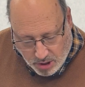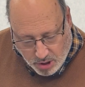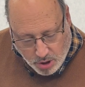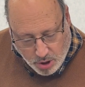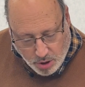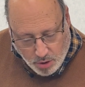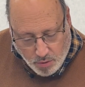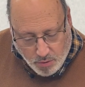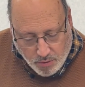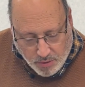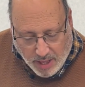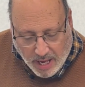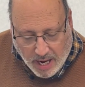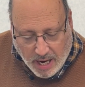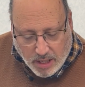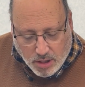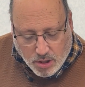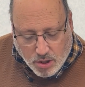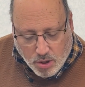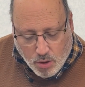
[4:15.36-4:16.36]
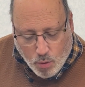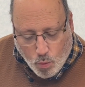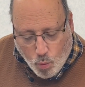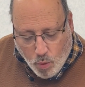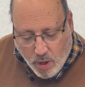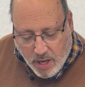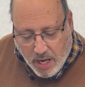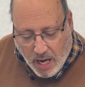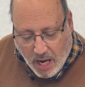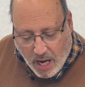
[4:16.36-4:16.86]
to that,
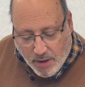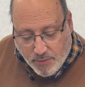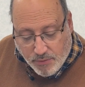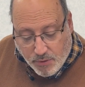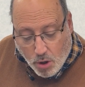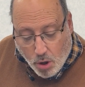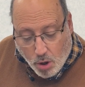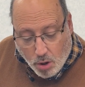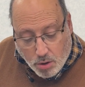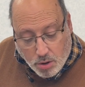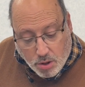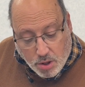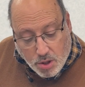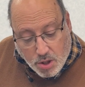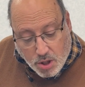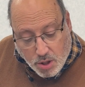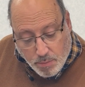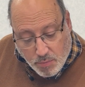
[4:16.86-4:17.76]
we have got some